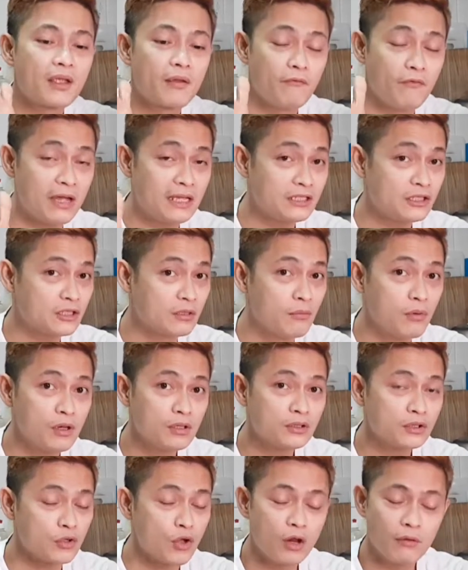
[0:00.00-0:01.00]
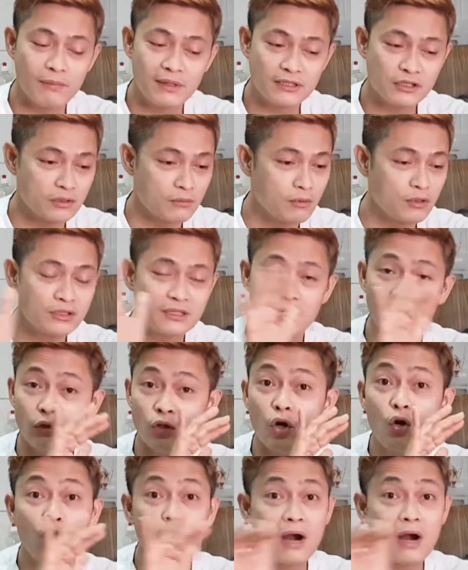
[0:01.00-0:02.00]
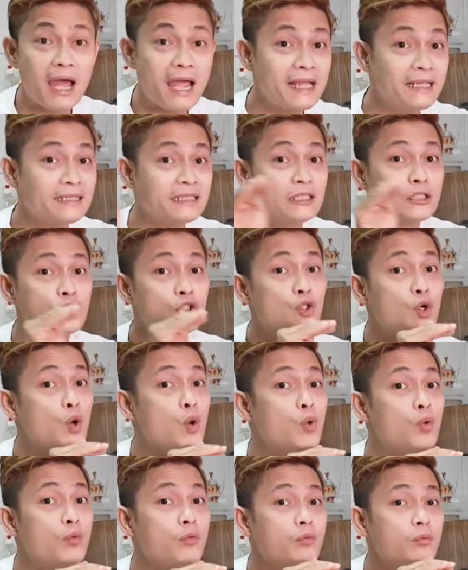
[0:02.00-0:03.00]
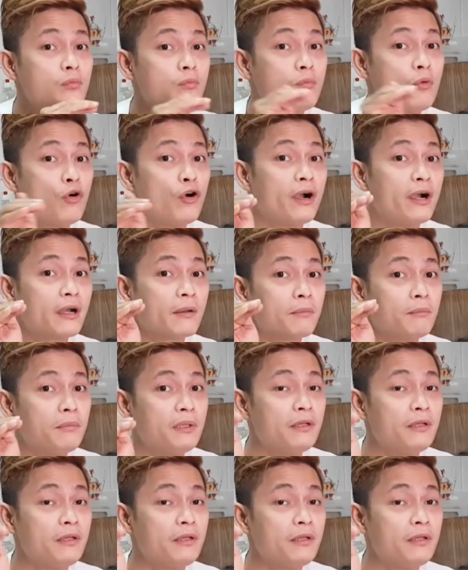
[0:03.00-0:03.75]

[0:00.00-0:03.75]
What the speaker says: vegetables, all vegetables, and no rice, no pork,